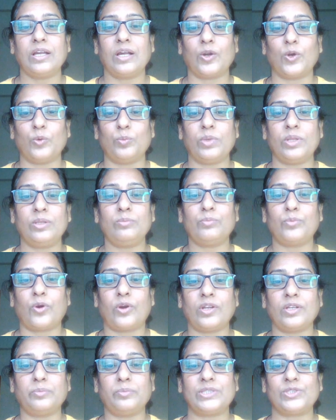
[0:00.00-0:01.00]
global
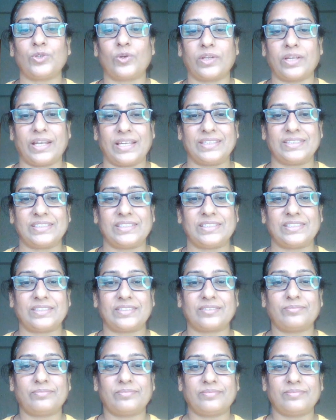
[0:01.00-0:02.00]
product-based organization.